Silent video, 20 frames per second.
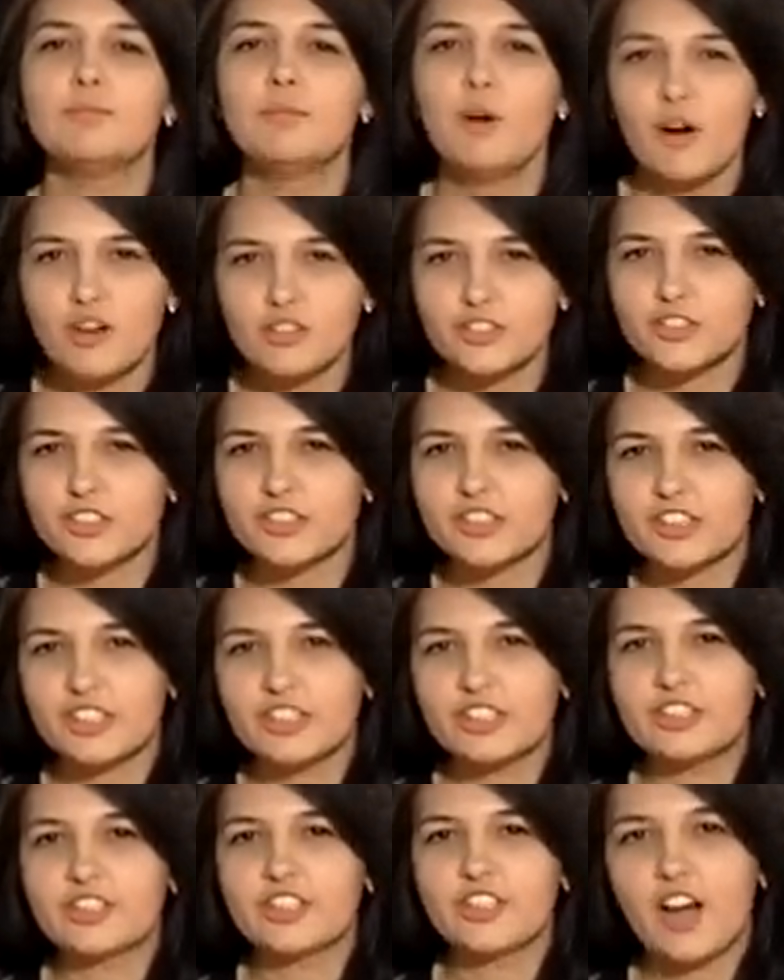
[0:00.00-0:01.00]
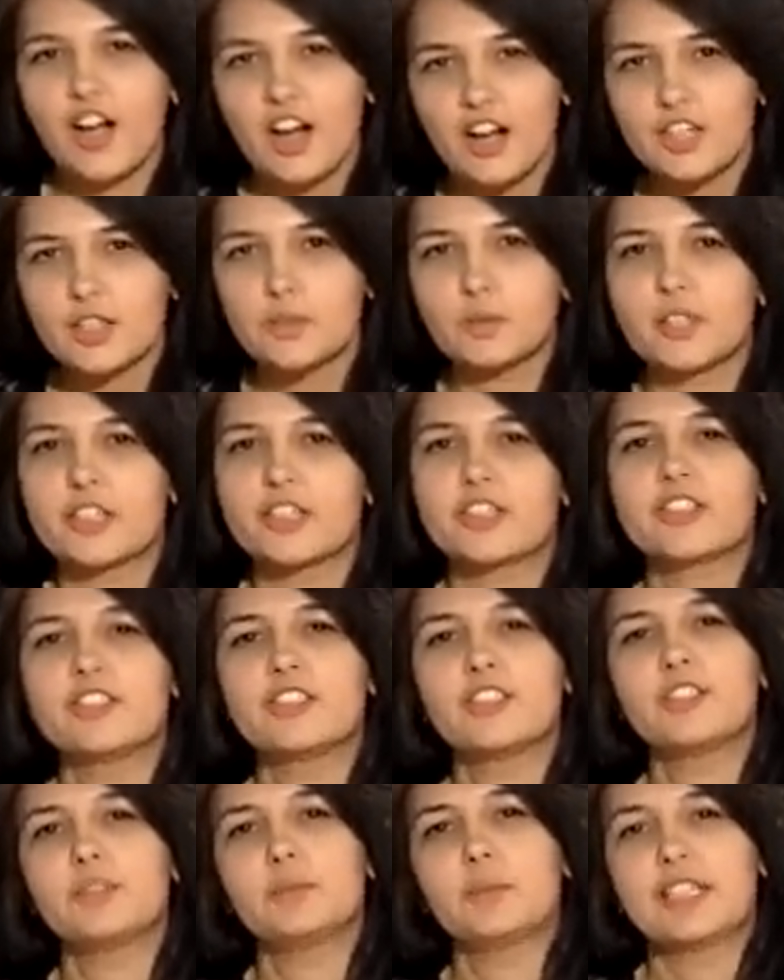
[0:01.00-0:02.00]
Pause is awkward
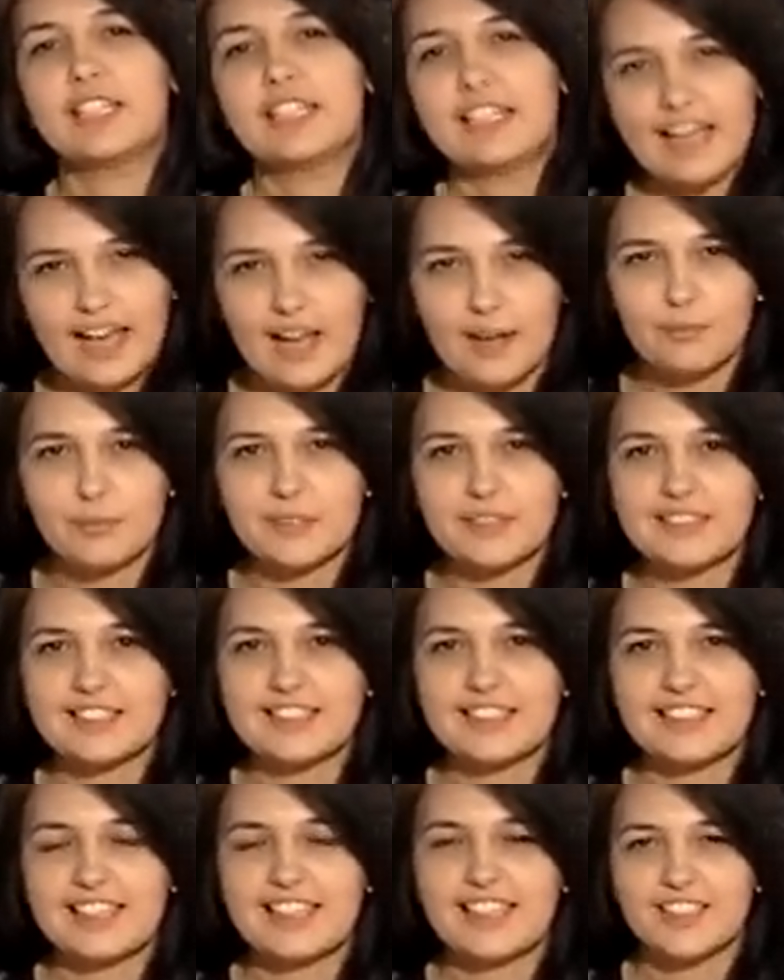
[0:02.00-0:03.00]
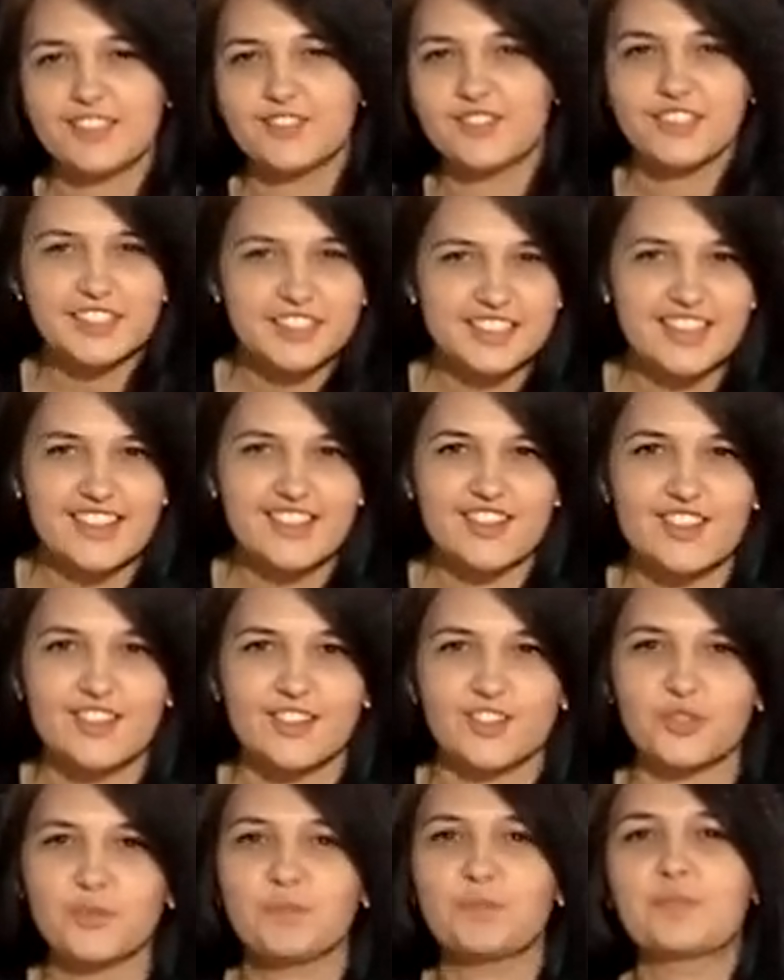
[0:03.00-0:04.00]
when it happens in a
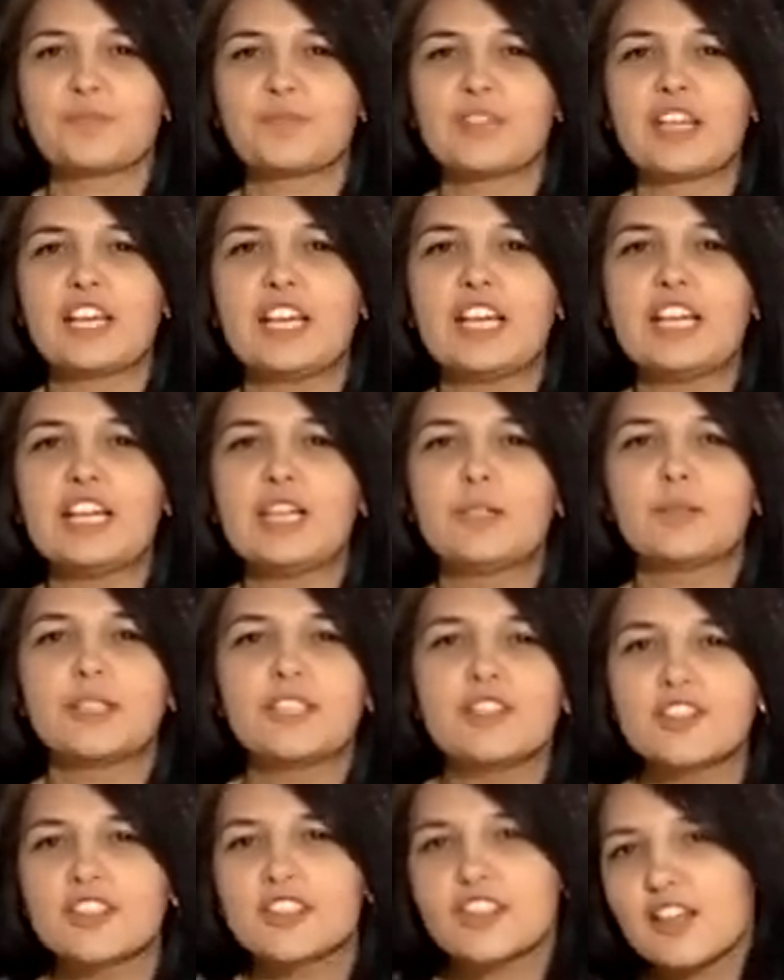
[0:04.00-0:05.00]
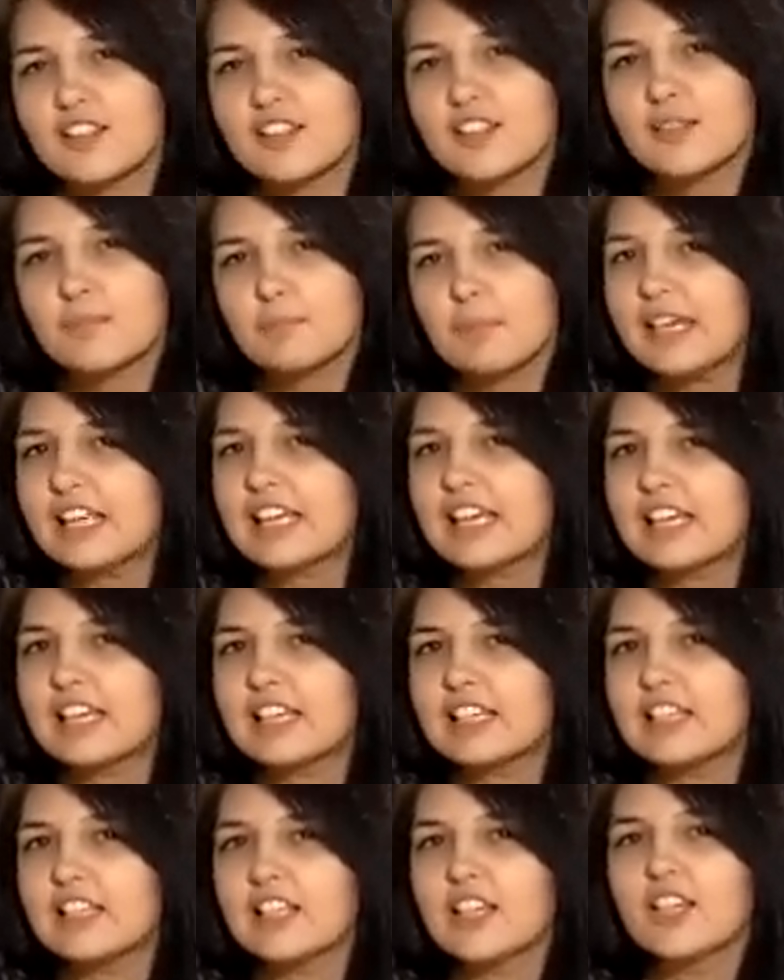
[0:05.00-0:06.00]
conversation. When you are not
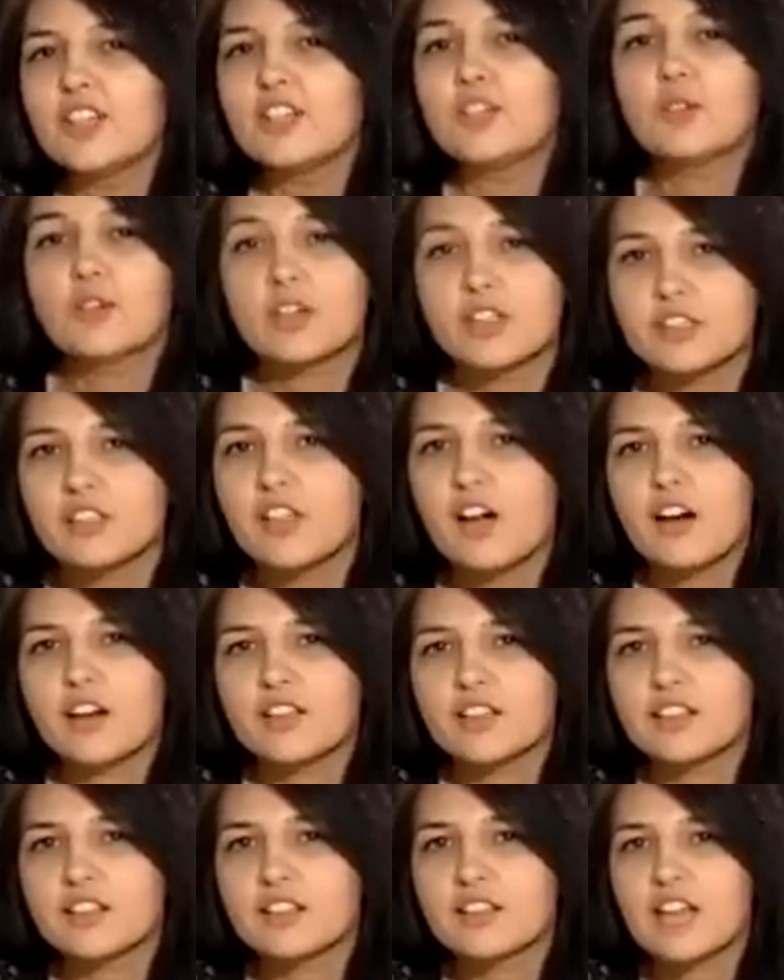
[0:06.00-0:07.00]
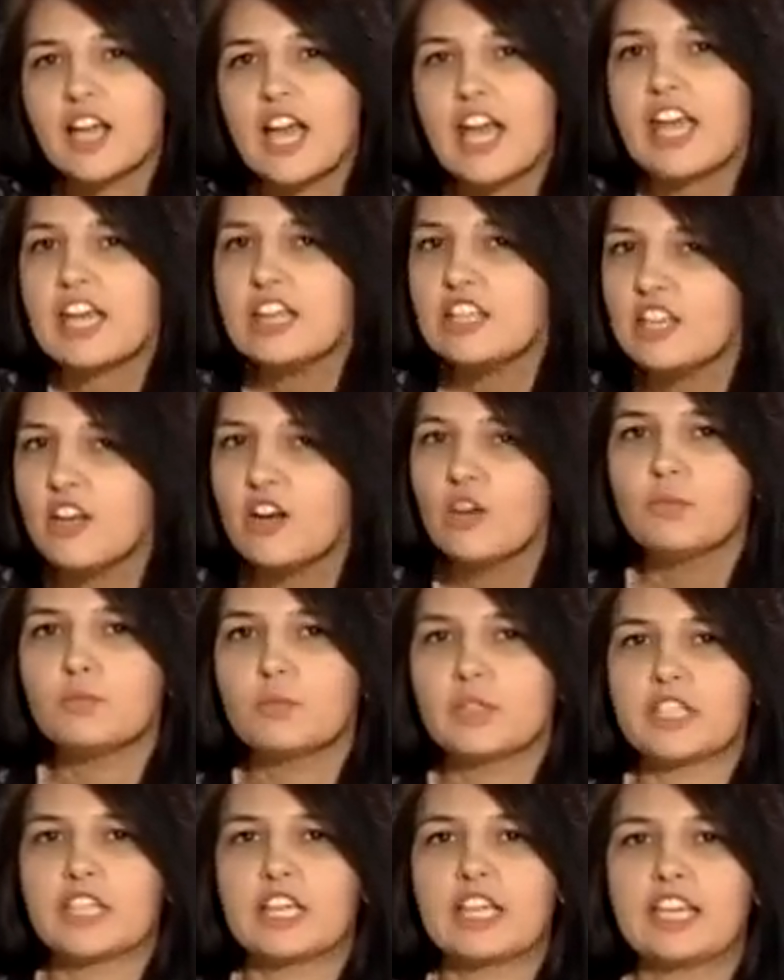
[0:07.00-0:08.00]
speaking, you are alone, and
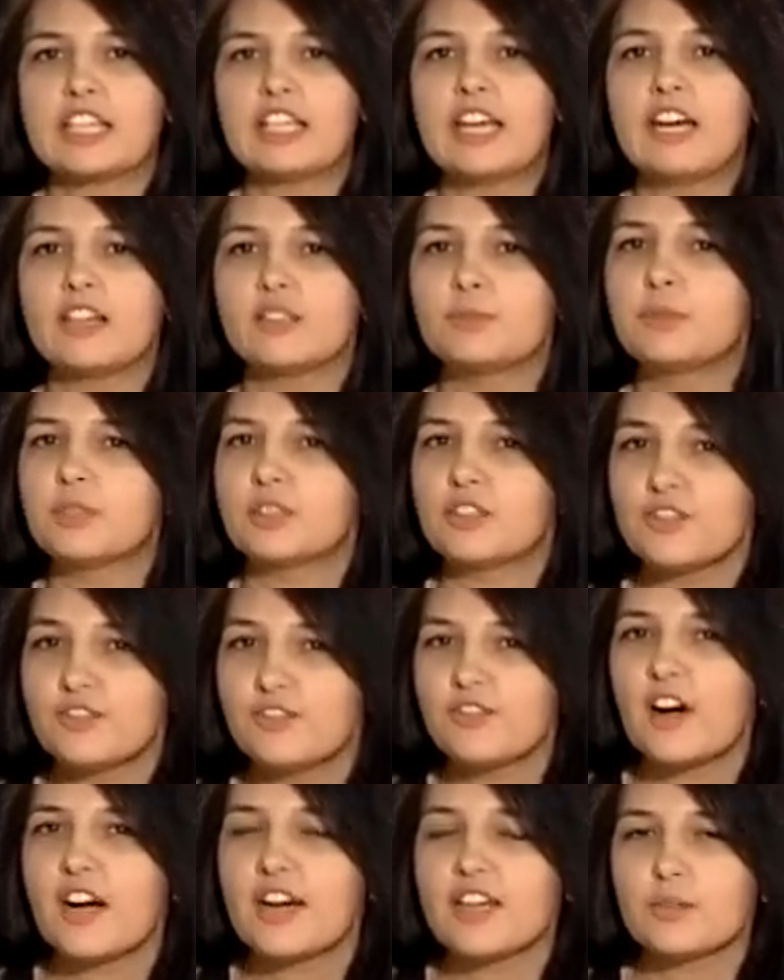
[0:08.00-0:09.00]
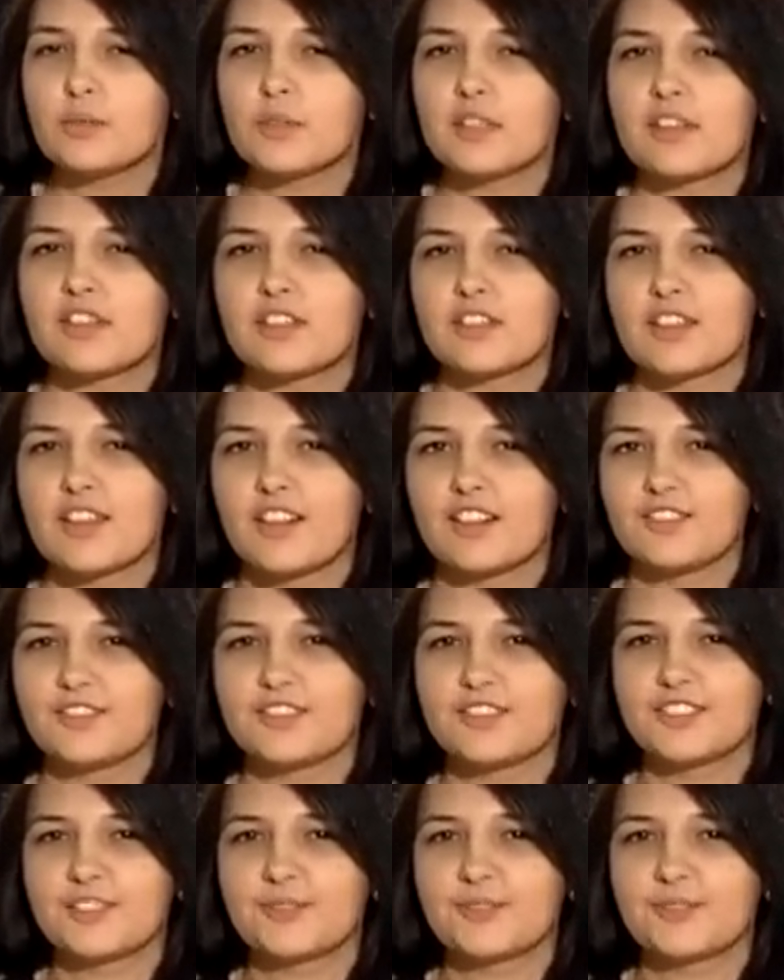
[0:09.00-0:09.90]
nobody can help you to fight with yourself.